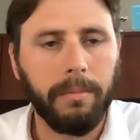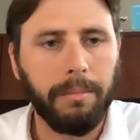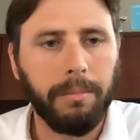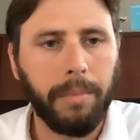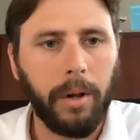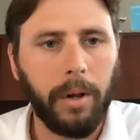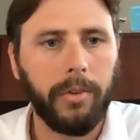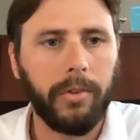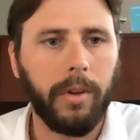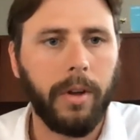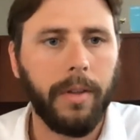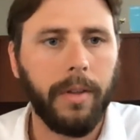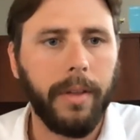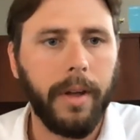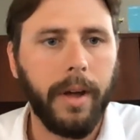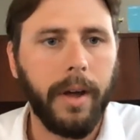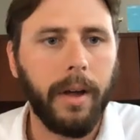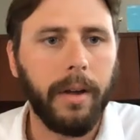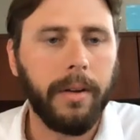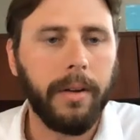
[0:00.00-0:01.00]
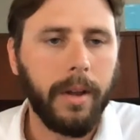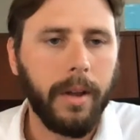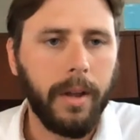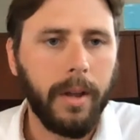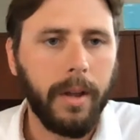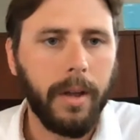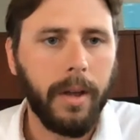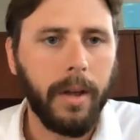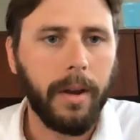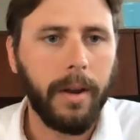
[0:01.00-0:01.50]
pulse on that,
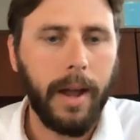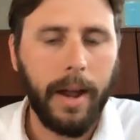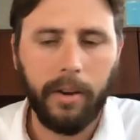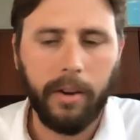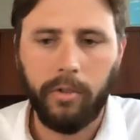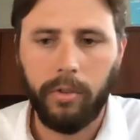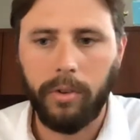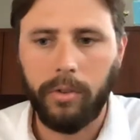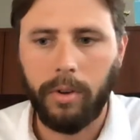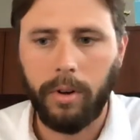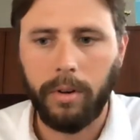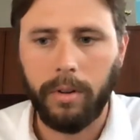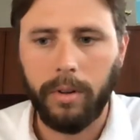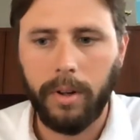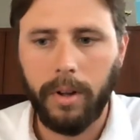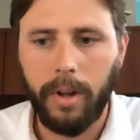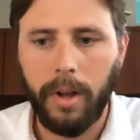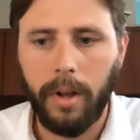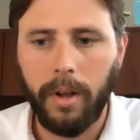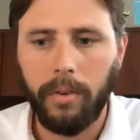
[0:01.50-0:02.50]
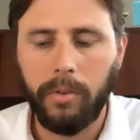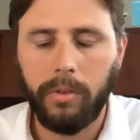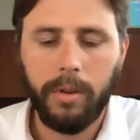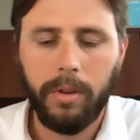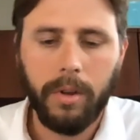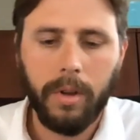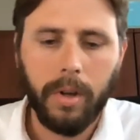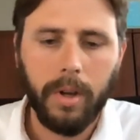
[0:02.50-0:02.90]
and Ashley certainly does.